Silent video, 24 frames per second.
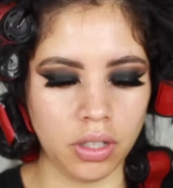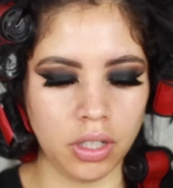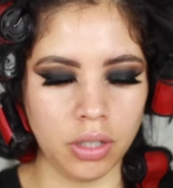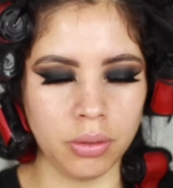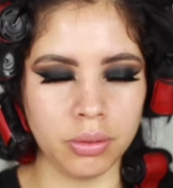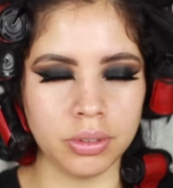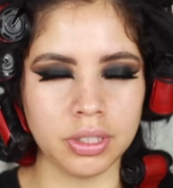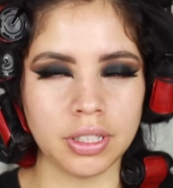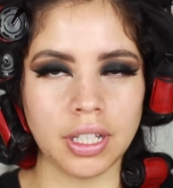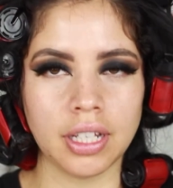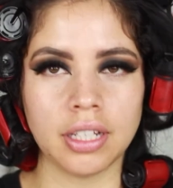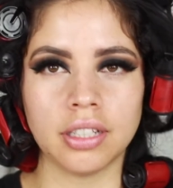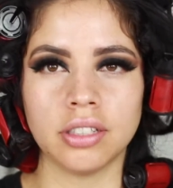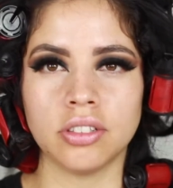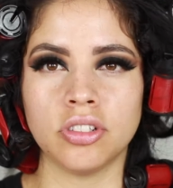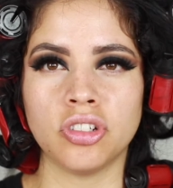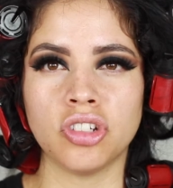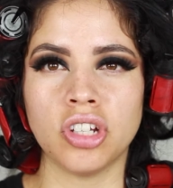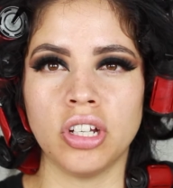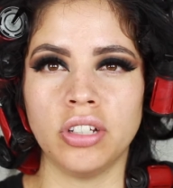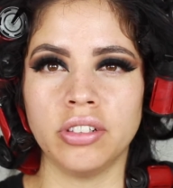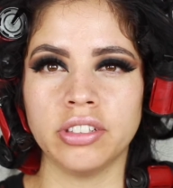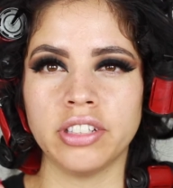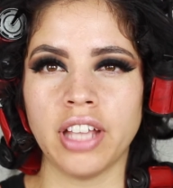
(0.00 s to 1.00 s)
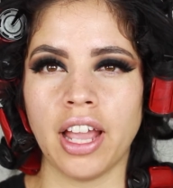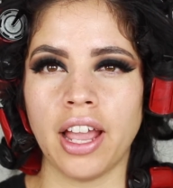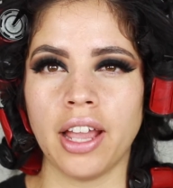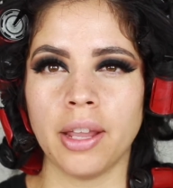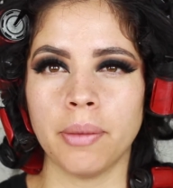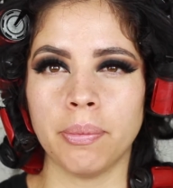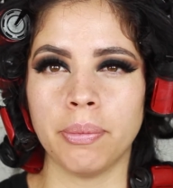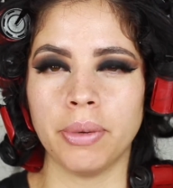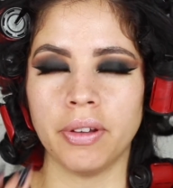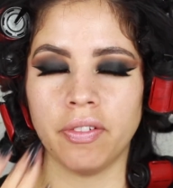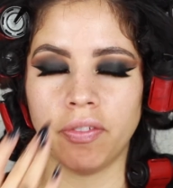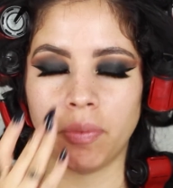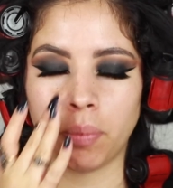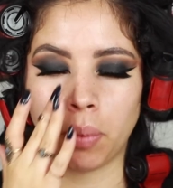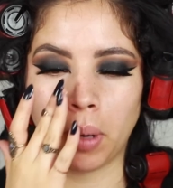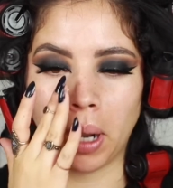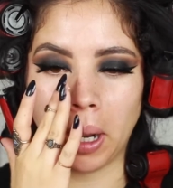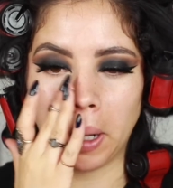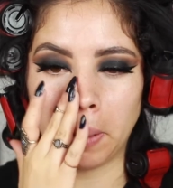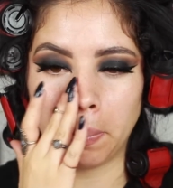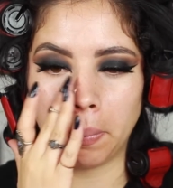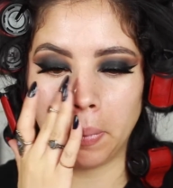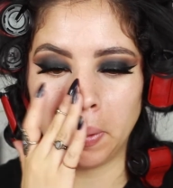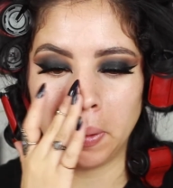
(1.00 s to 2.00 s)
It was like a gel type of
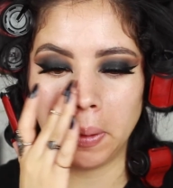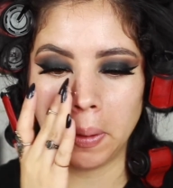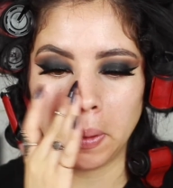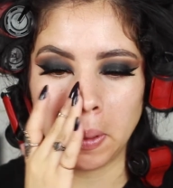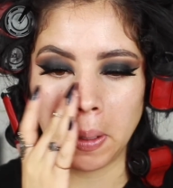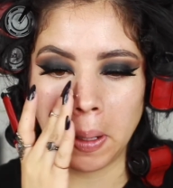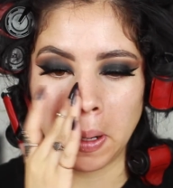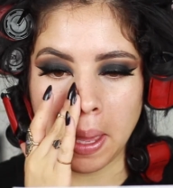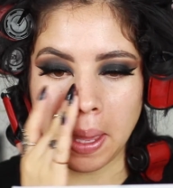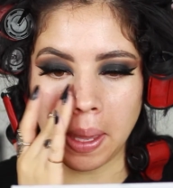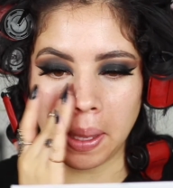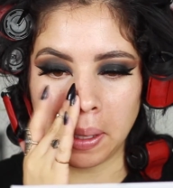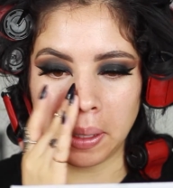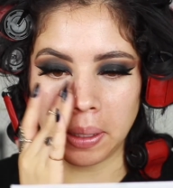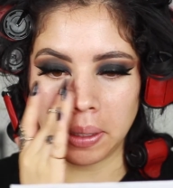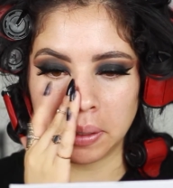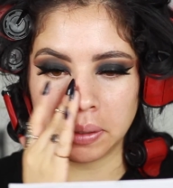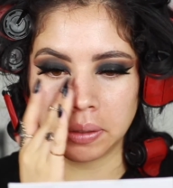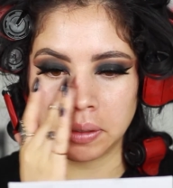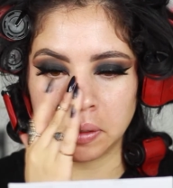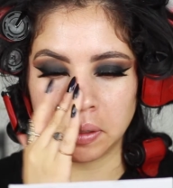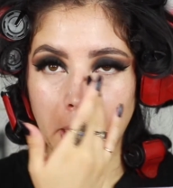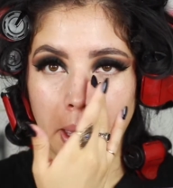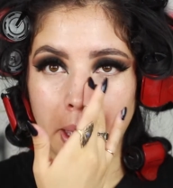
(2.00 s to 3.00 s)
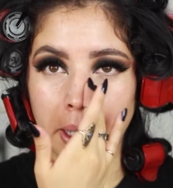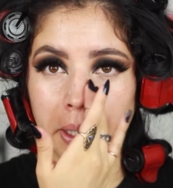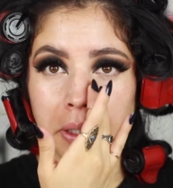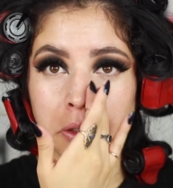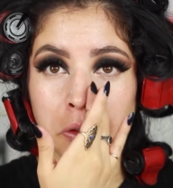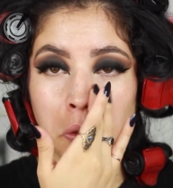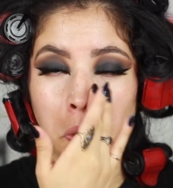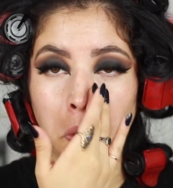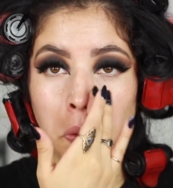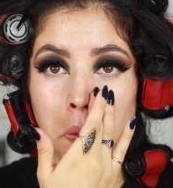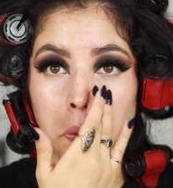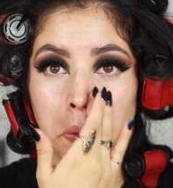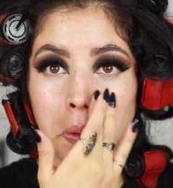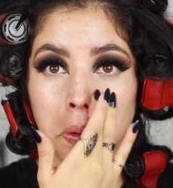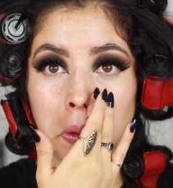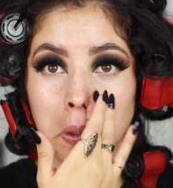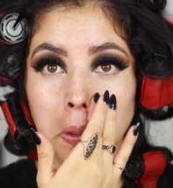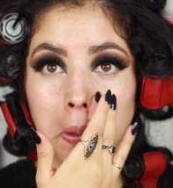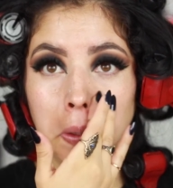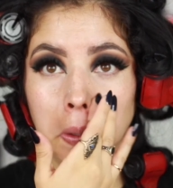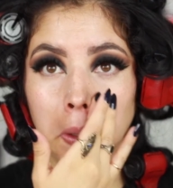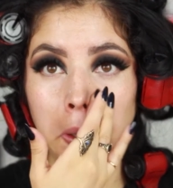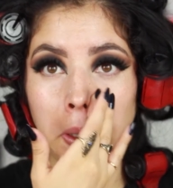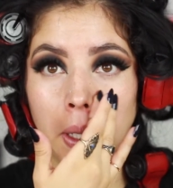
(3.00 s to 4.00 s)
primer, and I
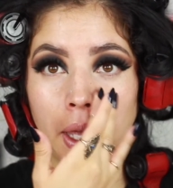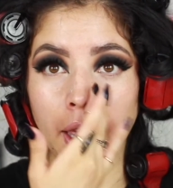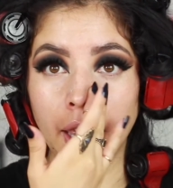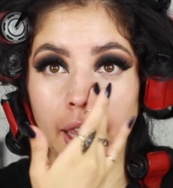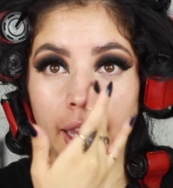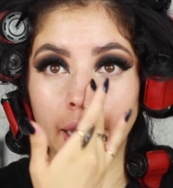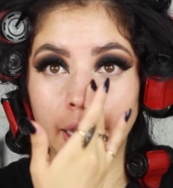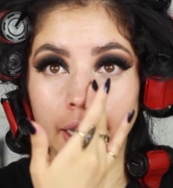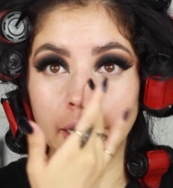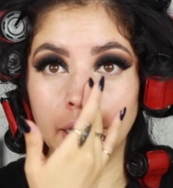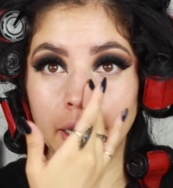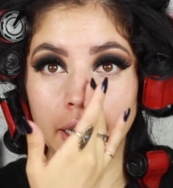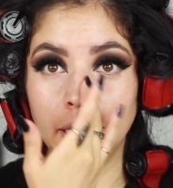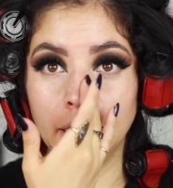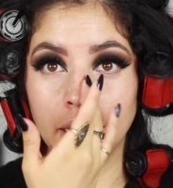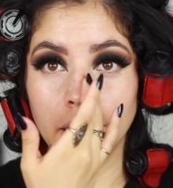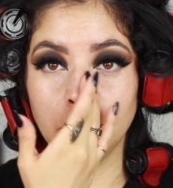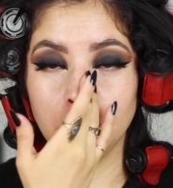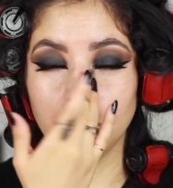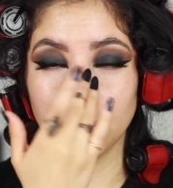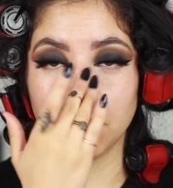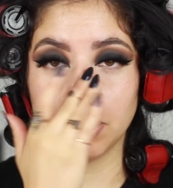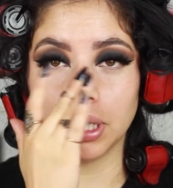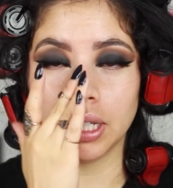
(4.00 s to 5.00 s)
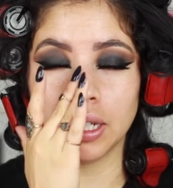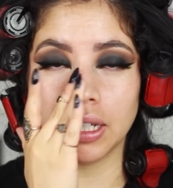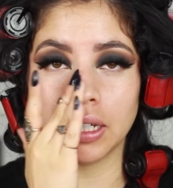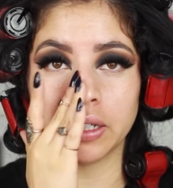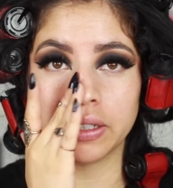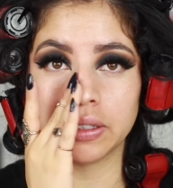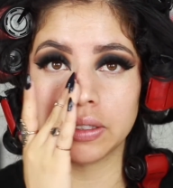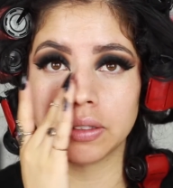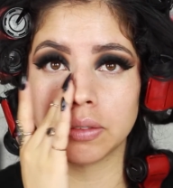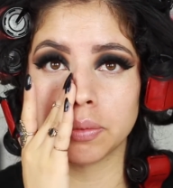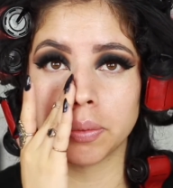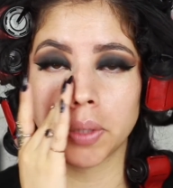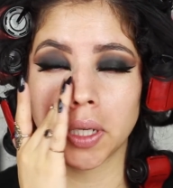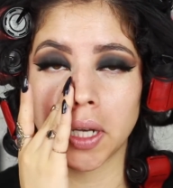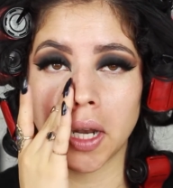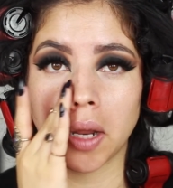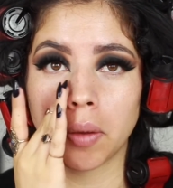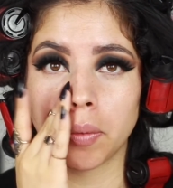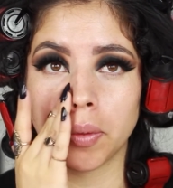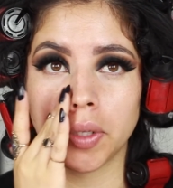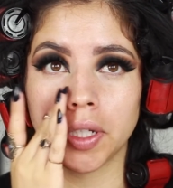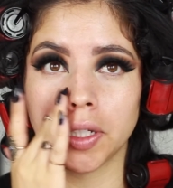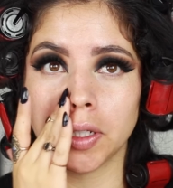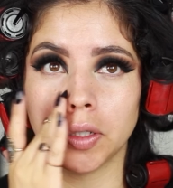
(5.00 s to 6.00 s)
totally hated it because when I
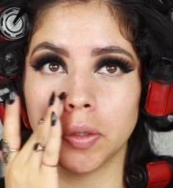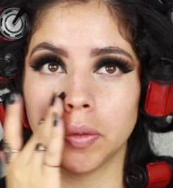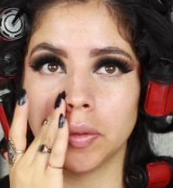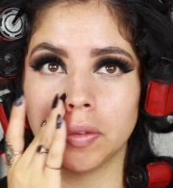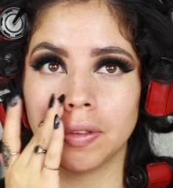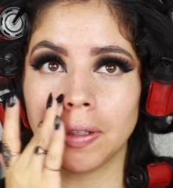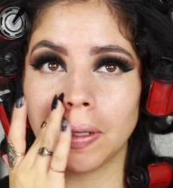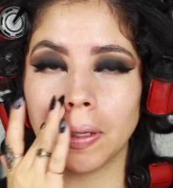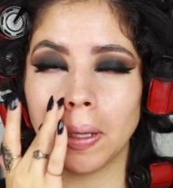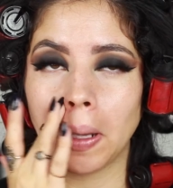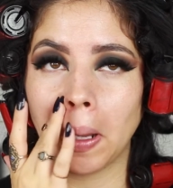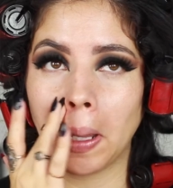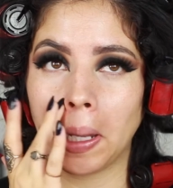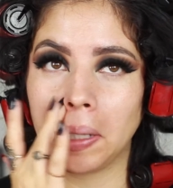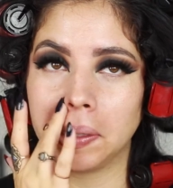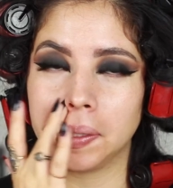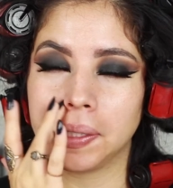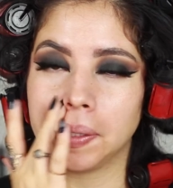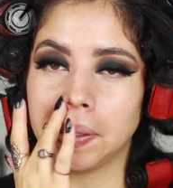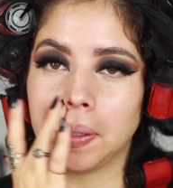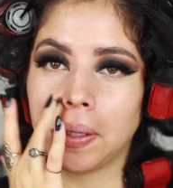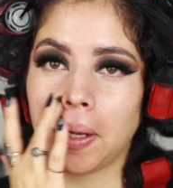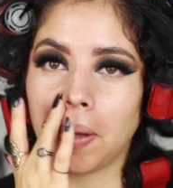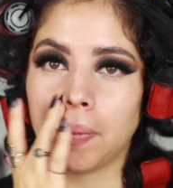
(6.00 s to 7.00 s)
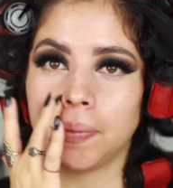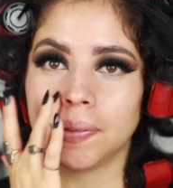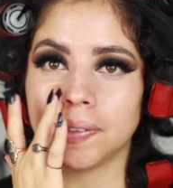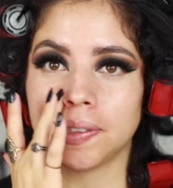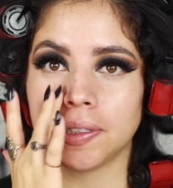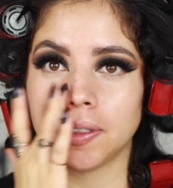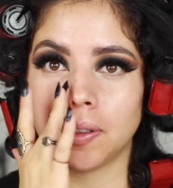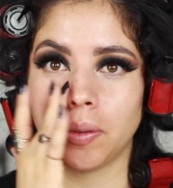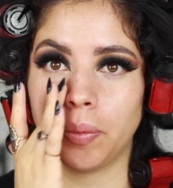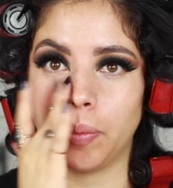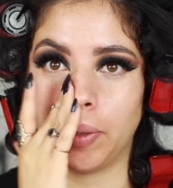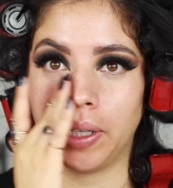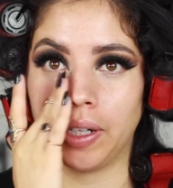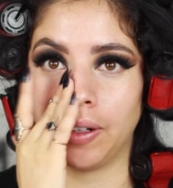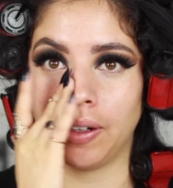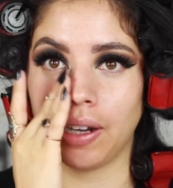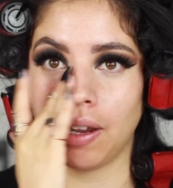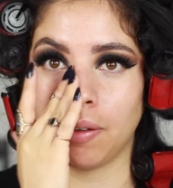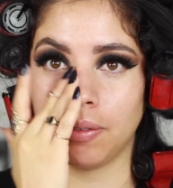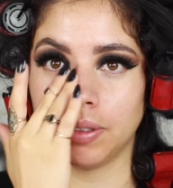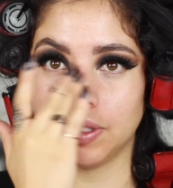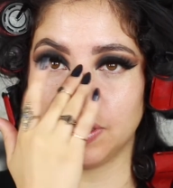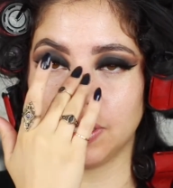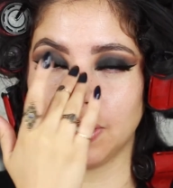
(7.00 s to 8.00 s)
would use it, I wasn't aware,
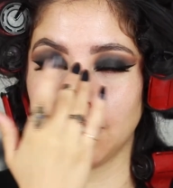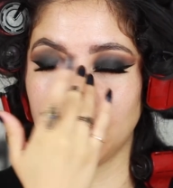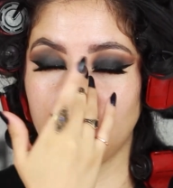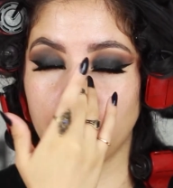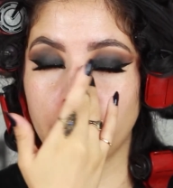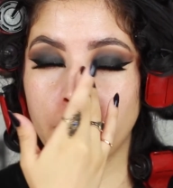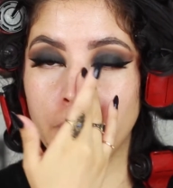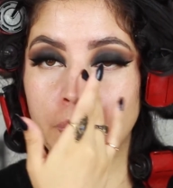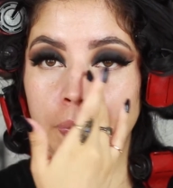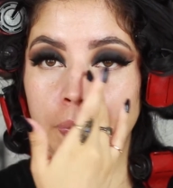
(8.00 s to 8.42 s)
I wasn't